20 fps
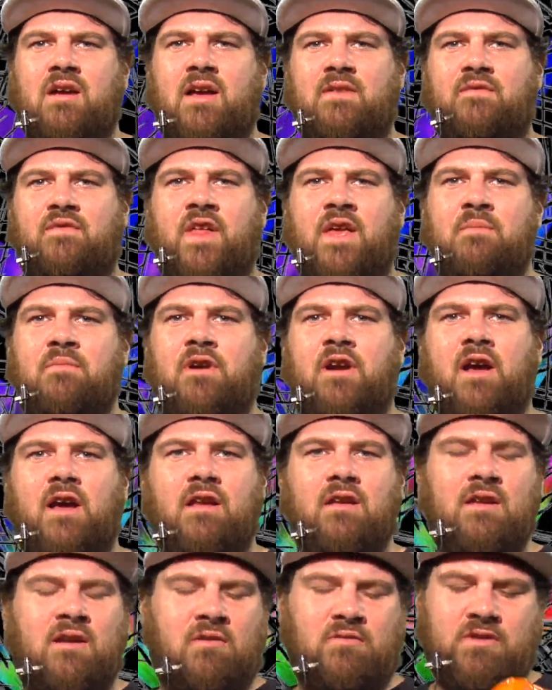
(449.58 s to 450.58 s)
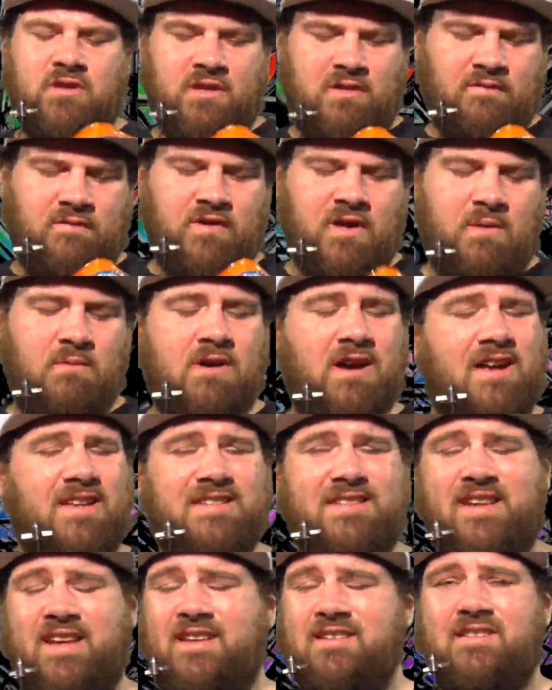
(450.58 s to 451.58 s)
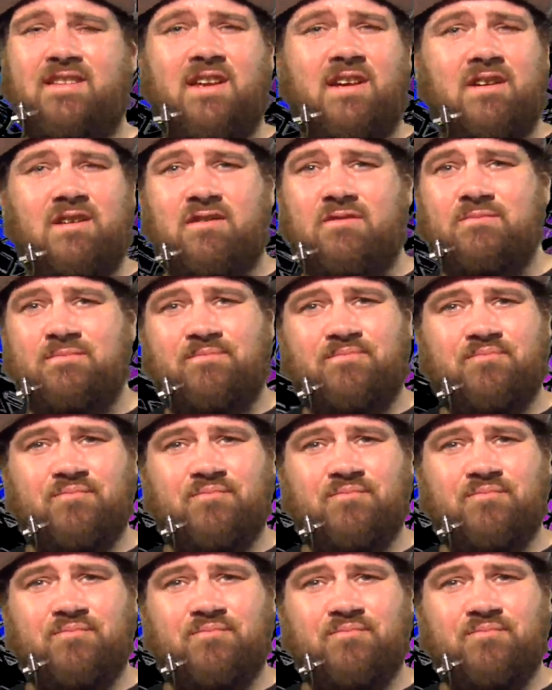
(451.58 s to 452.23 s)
Flamin' Hot. I don't think Flamin' Hots taste that good.